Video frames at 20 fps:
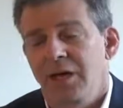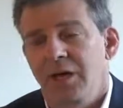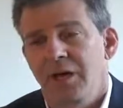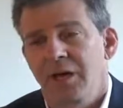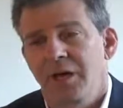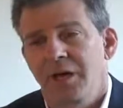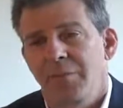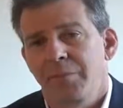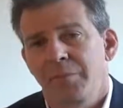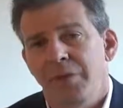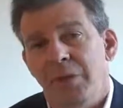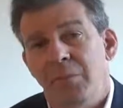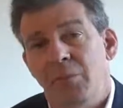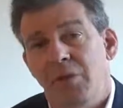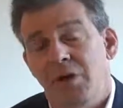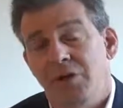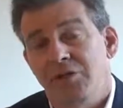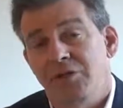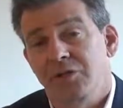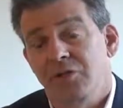
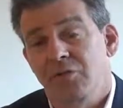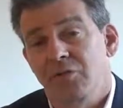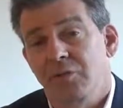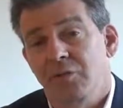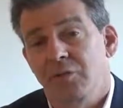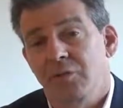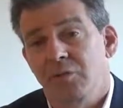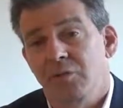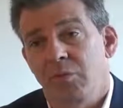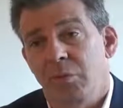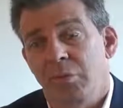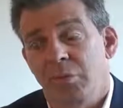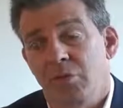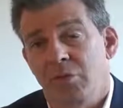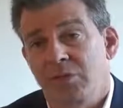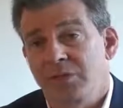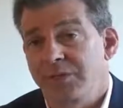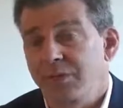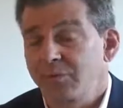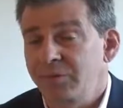People also
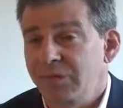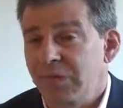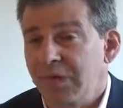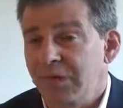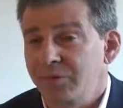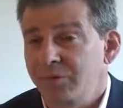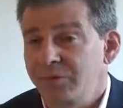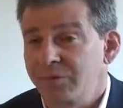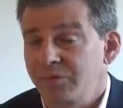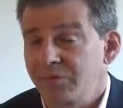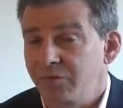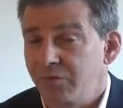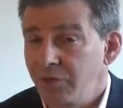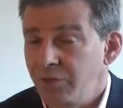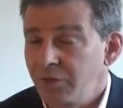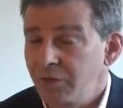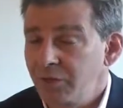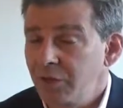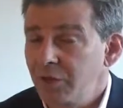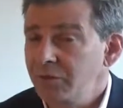report sometimes
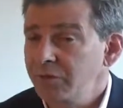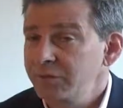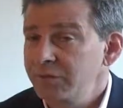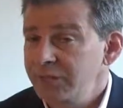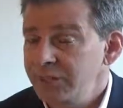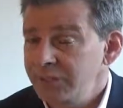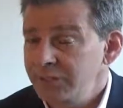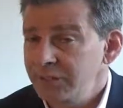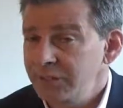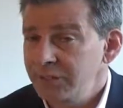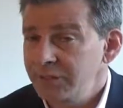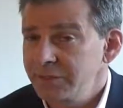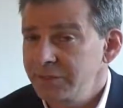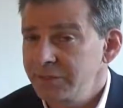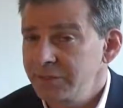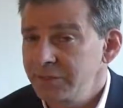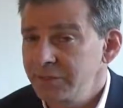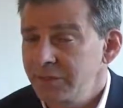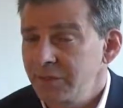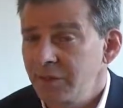vertigo,
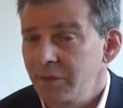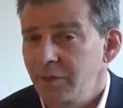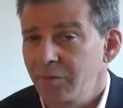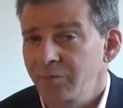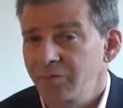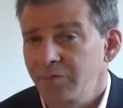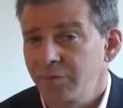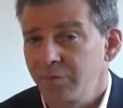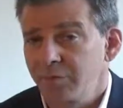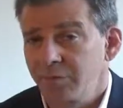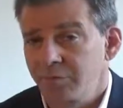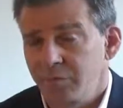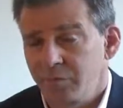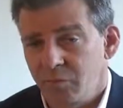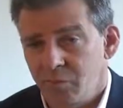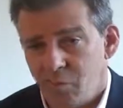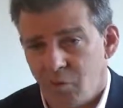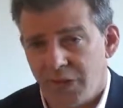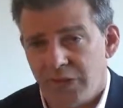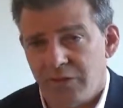dizziness
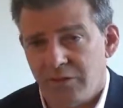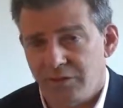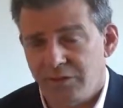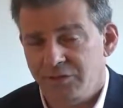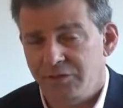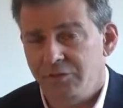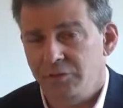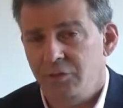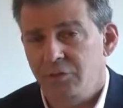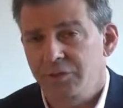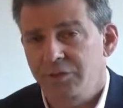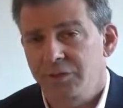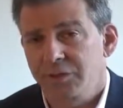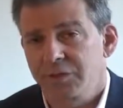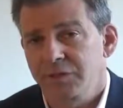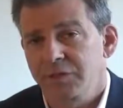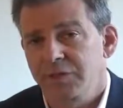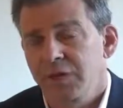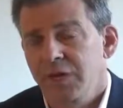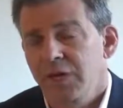from wireless
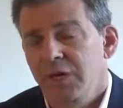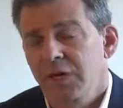sources,